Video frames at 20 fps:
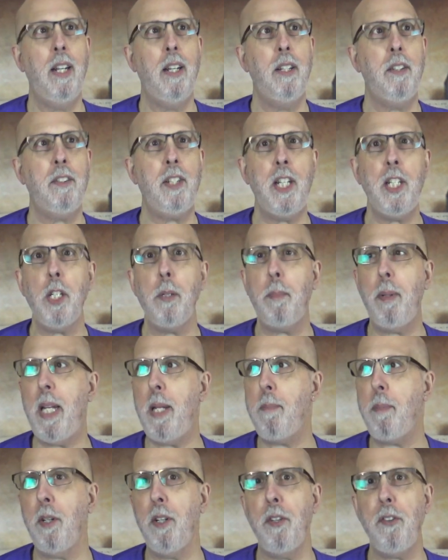Single
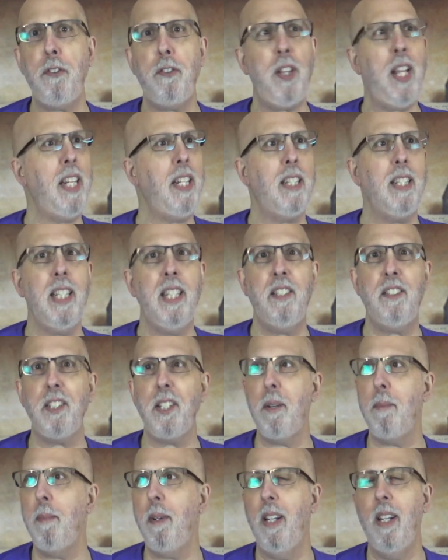people,
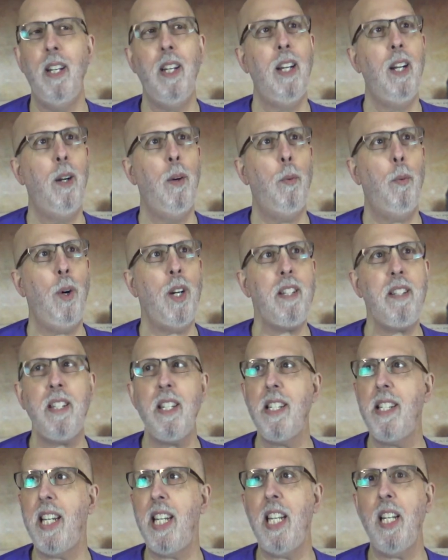singleism, what's the
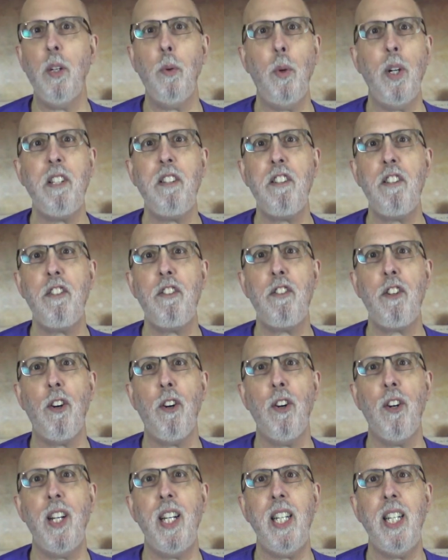deal? What's the
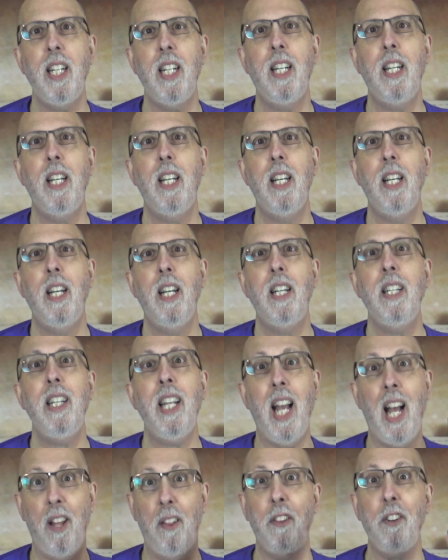story?
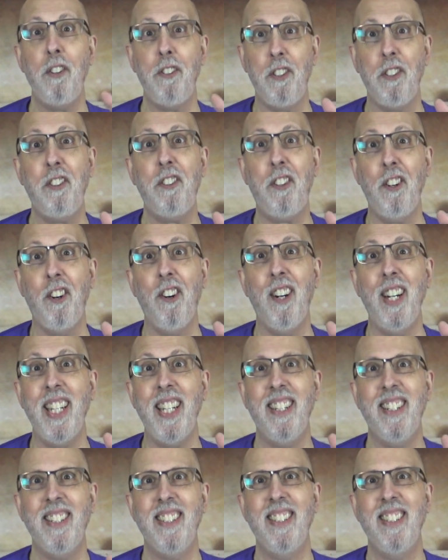Yeah, there's a story.